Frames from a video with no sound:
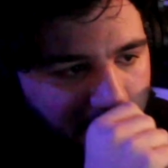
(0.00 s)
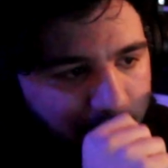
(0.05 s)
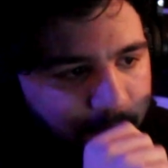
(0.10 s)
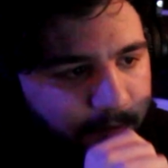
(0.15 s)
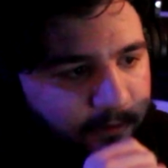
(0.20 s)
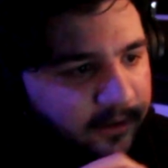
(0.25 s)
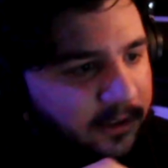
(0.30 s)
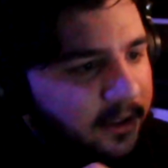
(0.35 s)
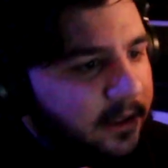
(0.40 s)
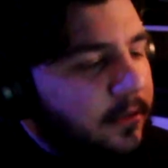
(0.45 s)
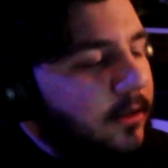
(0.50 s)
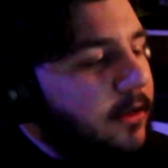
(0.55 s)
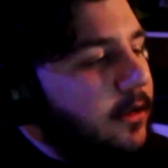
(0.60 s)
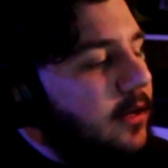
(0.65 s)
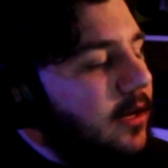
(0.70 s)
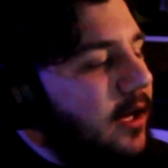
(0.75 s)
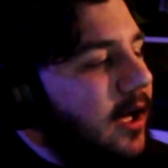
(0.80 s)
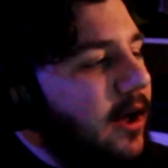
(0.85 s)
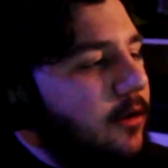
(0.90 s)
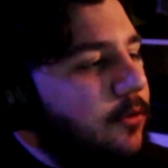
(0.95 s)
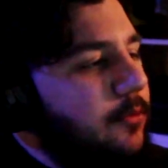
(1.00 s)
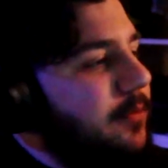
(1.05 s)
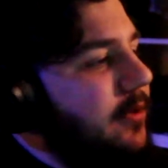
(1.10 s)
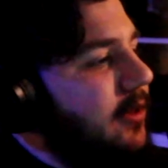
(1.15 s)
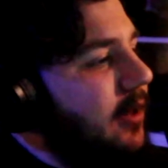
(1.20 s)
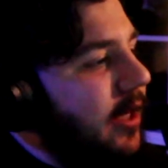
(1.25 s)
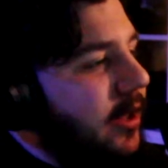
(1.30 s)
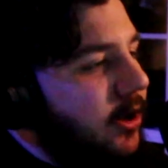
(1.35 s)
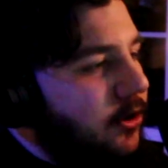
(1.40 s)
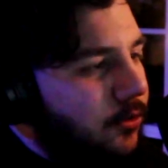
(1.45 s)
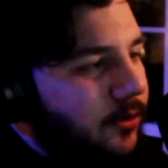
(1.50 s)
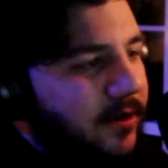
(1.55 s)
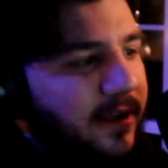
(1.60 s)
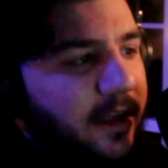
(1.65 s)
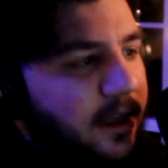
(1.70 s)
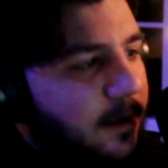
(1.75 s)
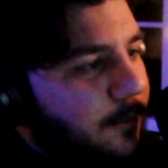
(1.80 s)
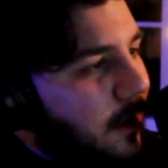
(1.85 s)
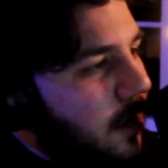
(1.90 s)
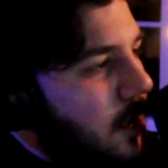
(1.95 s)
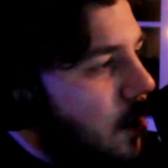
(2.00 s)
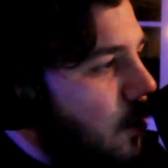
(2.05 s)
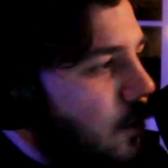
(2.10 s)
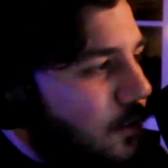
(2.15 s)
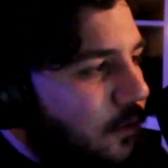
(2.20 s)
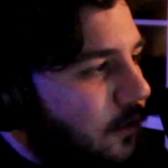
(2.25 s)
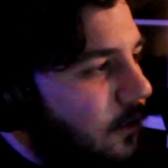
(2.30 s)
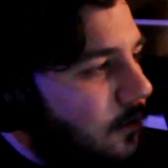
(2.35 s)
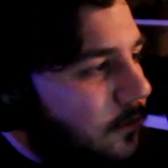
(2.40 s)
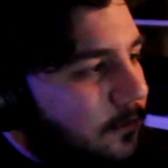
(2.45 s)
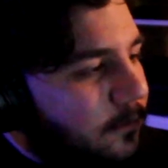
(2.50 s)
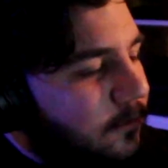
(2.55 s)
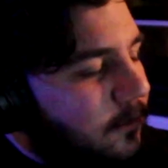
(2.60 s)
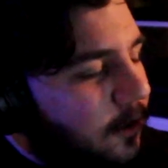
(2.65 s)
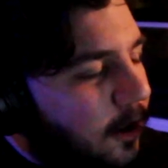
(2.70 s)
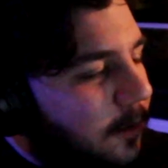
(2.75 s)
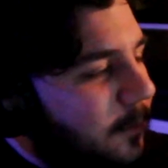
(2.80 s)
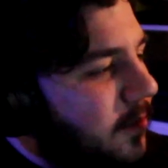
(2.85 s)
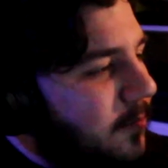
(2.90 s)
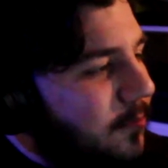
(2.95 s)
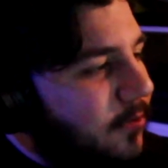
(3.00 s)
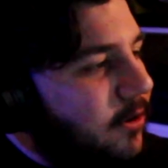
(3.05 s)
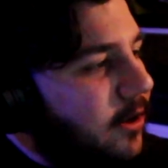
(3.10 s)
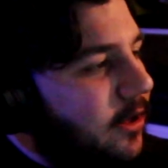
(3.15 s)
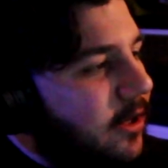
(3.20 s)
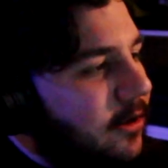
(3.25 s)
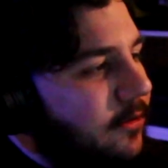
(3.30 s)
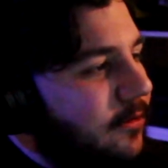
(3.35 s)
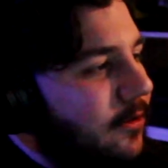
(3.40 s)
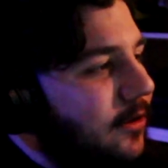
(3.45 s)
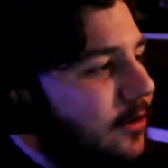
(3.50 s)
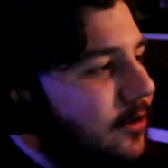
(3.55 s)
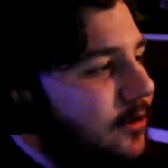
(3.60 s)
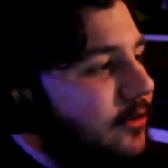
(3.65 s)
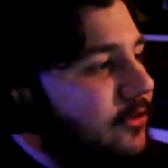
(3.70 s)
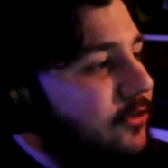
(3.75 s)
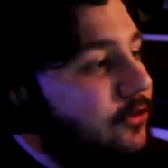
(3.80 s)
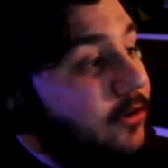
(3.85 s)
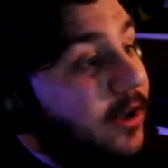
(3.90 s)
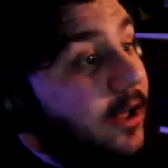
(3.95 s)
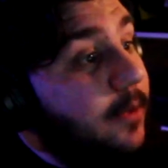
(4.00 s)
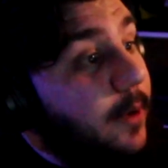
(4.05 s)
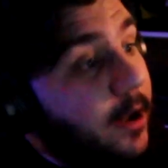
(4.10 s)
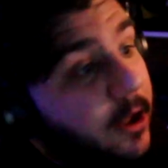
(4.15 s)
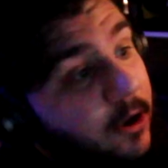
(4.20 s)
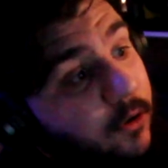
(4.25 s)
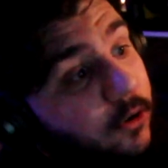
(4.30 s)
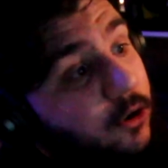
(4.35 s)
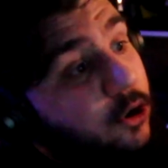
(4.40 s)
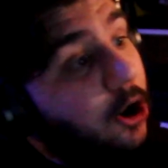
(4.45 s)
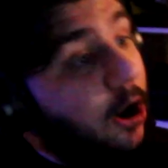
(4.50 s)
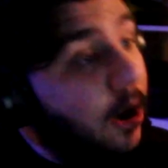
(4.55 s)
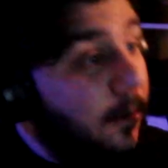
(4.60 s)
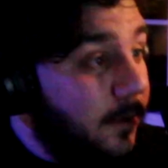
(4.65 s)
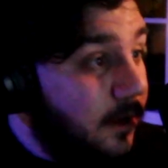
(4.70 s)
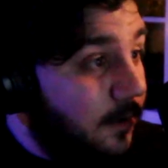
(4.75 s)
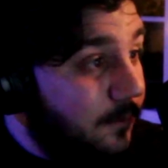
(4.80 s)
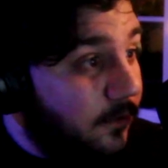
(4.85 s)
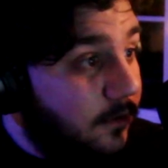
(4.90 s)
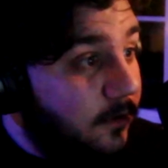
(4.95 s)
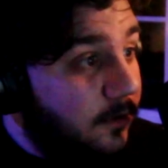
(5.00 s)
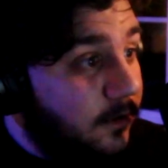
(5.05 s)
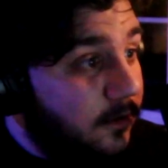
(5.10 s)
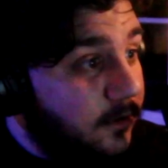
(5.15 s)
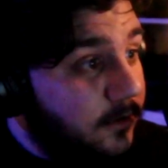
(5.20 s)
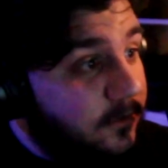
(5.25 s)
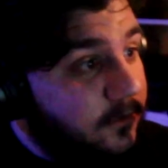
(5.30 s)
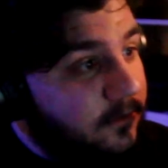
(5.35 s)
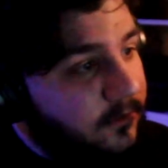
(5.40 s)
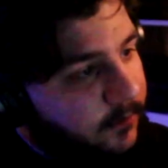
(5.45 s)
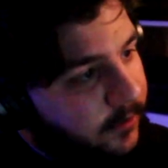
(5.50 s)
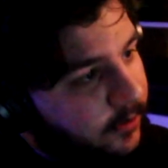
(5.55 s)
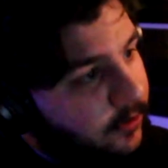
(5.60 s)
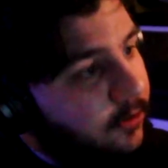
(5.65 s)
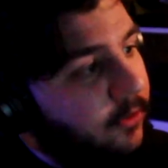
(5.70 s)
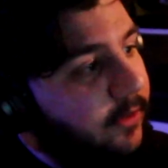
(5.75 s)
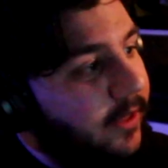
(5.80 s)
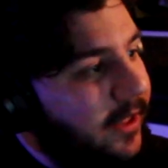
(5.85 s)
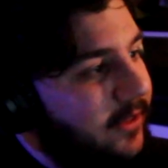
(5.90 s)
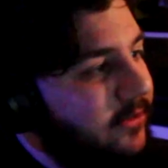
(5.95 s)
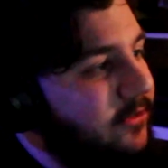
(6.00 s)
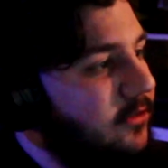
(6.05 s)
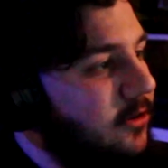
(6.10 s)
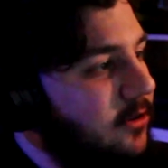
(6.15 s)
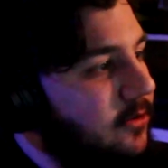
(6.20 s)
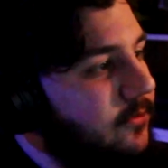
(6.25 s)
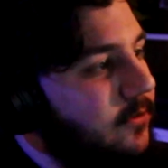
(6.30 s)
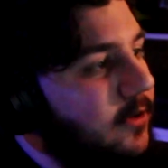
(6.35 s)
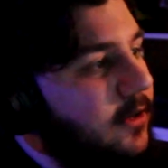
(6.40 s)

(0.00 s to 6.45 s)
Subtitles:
that I would be like creating my own comic book heroes, creating my own comic books, doing all that stuff.